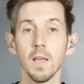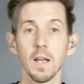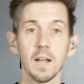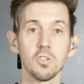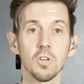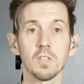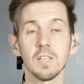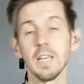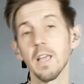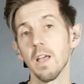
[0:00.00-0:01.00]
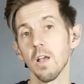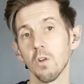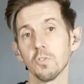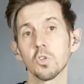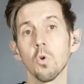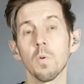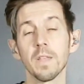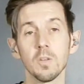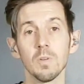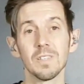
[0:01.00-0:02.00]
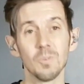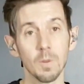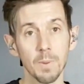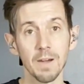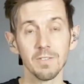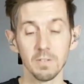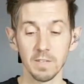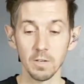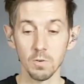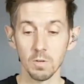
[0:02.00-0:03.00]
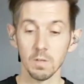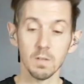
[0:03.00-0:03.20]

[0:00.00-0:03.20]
And as you can see on the score, what they're doing is they're doing a paradiddle,